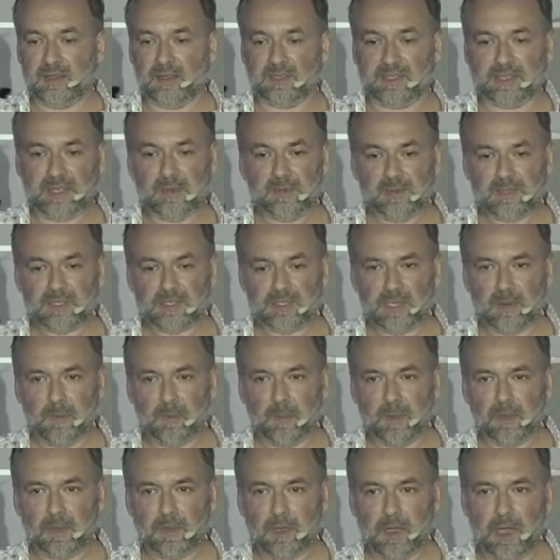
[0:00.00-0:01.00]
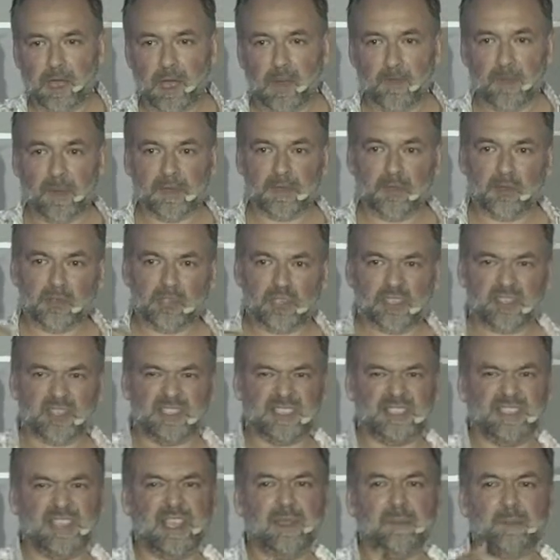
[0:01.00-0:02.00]
seems simple, but usually
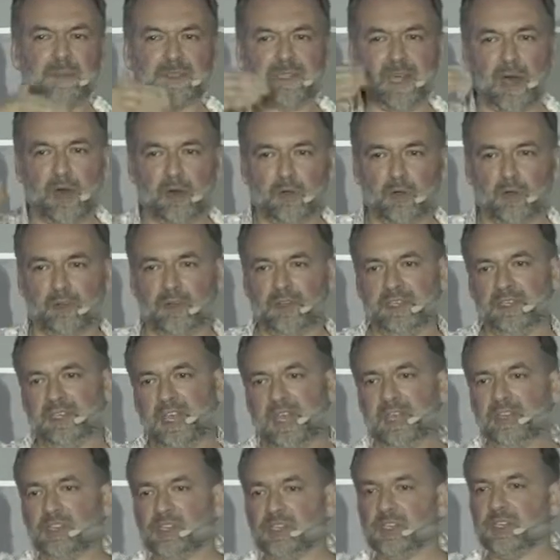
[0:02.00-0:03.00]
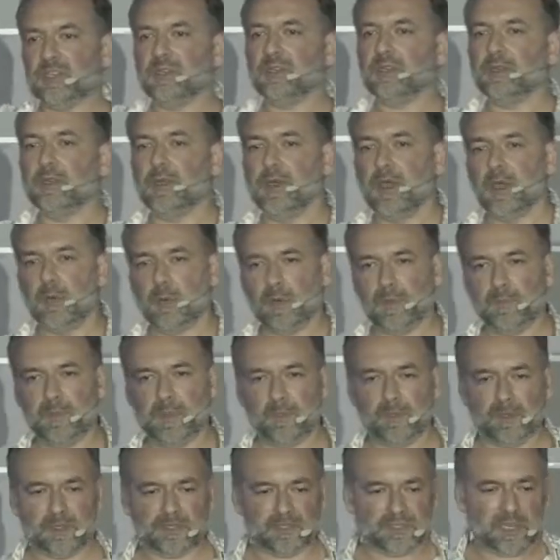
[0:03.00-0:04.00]
skips out of attention when
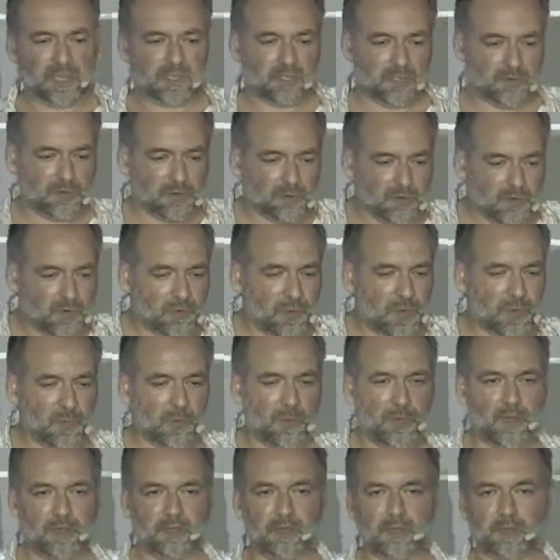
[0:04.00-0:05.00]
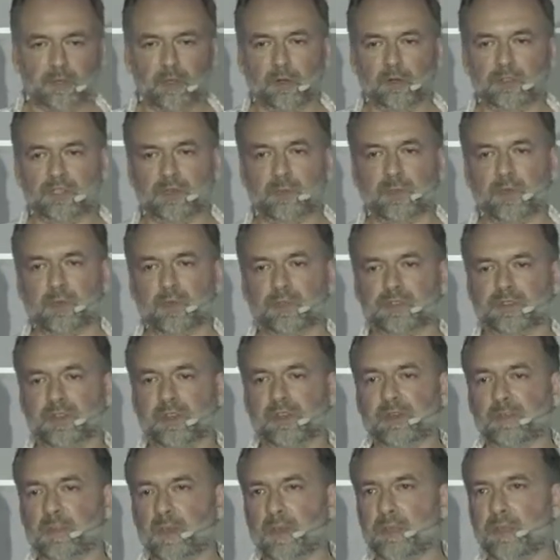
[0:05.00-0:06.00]
people start to develop their technology, because
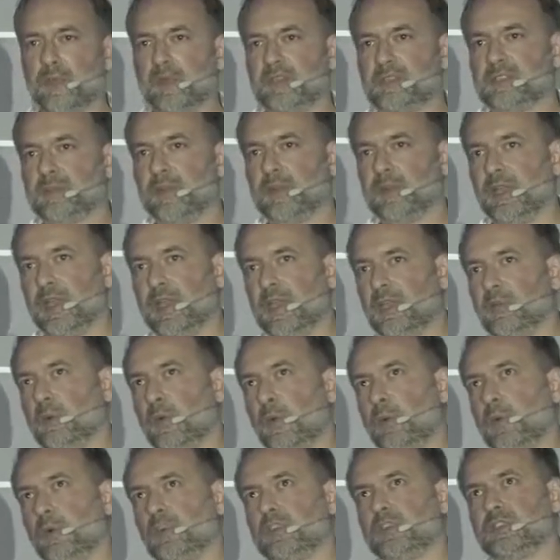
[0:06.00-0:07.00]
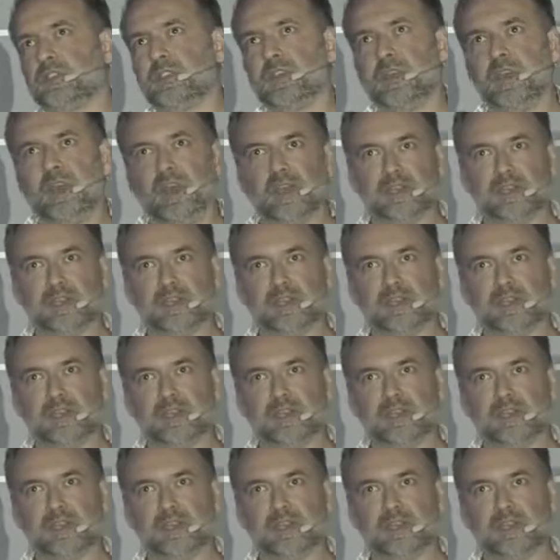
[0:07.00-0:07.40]
everybody thinks about, hey, we want